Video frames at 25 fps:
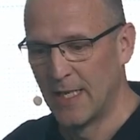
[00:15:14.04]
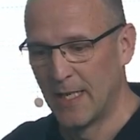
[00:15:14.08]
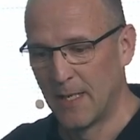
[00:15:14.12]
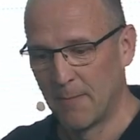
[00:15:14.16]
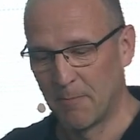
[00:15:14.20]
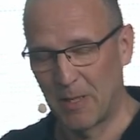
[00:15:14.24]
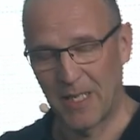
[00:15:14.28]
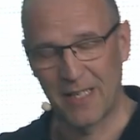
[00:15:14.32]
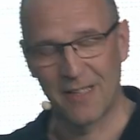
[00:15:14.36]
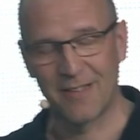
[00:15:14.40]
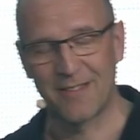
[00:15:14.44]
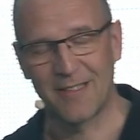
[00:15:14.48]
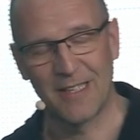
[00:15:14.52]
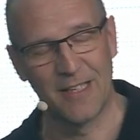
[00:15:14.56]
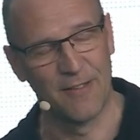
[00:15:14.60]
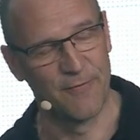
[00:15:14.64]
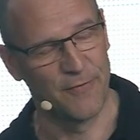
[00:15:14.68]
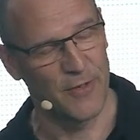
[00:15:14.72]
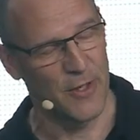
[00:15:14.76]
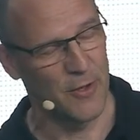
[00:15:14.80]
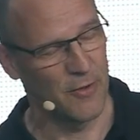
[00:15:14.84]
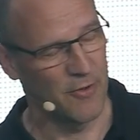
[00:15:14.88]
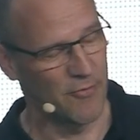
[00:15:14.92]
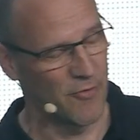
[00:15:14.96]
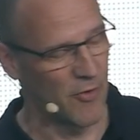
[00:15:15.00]
but it's still
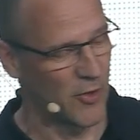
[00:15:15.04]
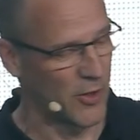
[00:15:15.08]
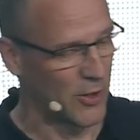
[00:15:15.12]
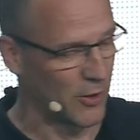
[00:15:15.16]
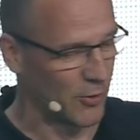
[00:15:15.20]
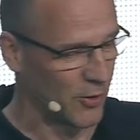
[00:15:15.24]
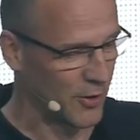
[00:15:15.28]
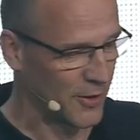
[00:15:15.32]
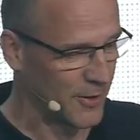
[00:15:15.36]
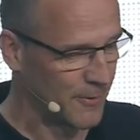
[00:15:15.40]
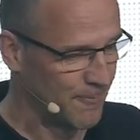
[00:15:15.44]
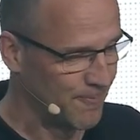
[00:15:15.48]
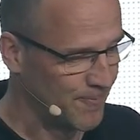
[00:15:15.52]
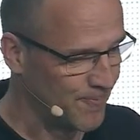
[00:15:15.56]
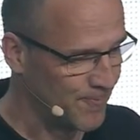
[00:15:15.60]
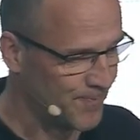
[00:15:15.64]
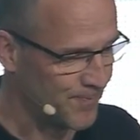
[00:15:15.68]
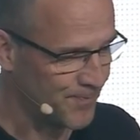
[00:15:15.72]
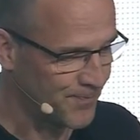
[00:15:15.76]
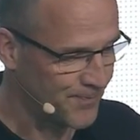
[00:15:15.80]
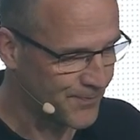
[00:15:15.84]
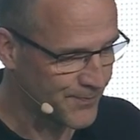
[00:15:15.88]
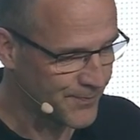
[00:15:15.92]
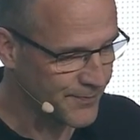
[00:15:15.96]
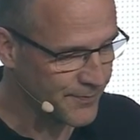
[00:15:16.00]
very, very good.
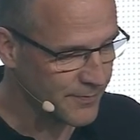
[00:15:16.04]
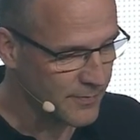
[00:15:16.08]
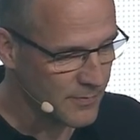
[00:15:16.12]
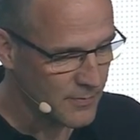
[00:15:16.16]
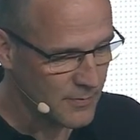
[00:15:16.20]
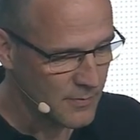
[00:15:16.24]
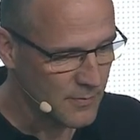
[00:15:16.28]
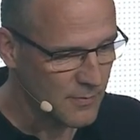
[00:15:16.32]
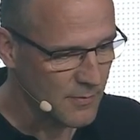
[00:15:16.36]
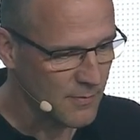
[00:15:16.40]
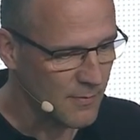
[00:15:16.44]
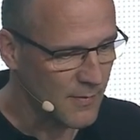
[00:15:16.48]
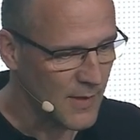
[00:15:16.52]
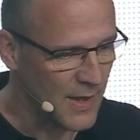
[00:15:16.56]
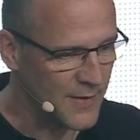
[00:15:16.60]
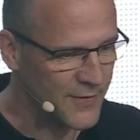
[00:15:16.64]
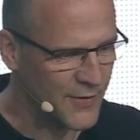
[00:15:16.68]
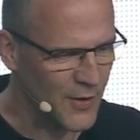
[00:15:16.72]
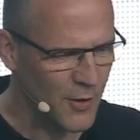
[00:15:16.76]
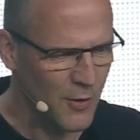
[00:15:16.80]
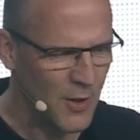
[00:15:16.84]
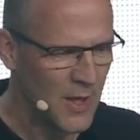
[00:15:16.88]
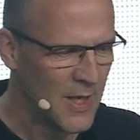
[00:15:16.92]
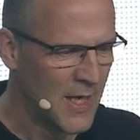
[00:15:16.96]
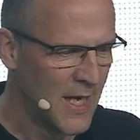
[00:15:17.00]

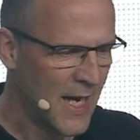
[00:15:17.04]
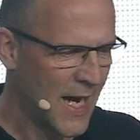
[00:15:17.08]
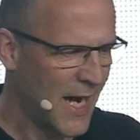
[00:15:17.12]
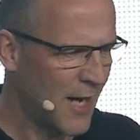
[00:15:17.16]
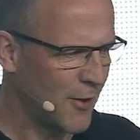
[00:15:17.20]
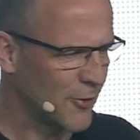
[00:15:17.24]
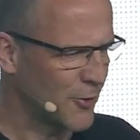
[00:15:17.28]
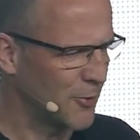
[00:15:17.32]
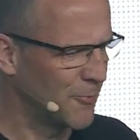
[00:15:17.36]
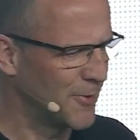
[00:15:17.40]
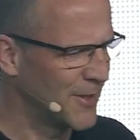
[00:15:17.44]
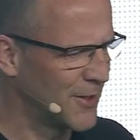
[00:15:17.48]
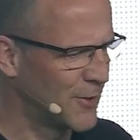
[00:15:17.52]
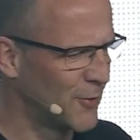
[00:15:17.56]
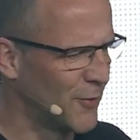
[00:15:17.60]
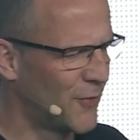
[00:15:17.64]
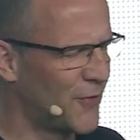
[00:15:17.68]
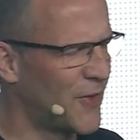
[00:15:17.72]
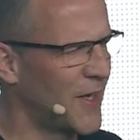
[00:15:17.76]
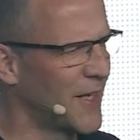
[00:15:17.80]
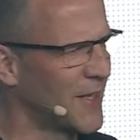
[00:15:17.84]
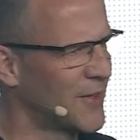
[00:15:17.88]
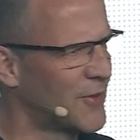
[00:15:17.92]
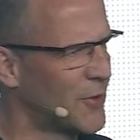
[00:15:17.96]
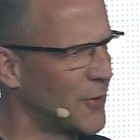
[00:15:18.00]
So how do we do
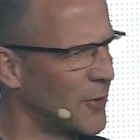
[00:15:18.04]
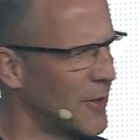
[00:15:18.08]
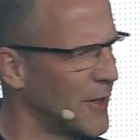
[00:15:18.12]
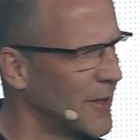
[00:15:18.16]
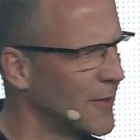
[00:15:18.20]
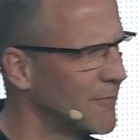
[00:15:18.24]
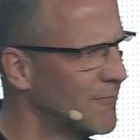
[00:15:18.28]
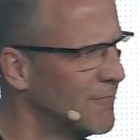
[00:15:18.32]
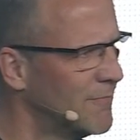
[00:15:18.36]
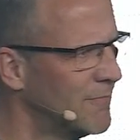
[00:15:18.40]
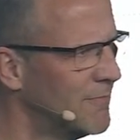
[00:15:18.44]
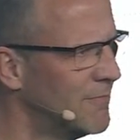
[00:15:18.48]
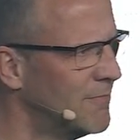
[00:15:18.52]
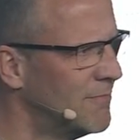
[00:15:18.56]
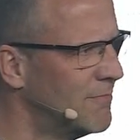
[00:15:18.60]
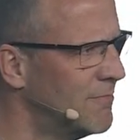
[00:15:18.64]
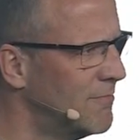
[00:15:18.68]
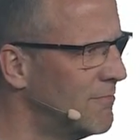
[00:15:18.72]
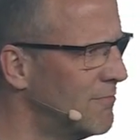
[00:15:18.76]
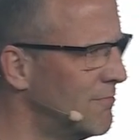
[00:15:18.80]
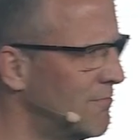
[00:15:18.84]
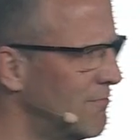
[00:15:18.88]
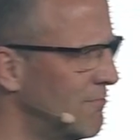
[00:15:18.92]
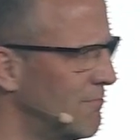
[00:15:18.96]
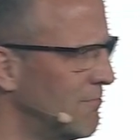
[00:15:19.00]
fine-tuning?
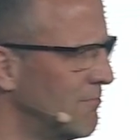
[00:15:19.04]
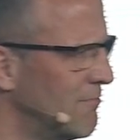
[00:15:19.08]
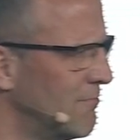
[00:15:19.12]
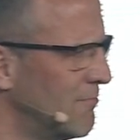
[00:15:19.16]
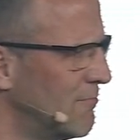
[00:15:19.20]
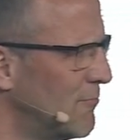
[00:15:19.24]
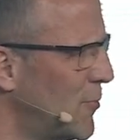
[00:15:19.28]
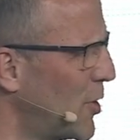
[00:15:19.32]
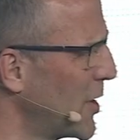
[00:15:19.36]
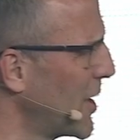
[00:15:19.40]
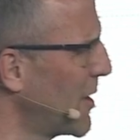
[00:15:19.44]
What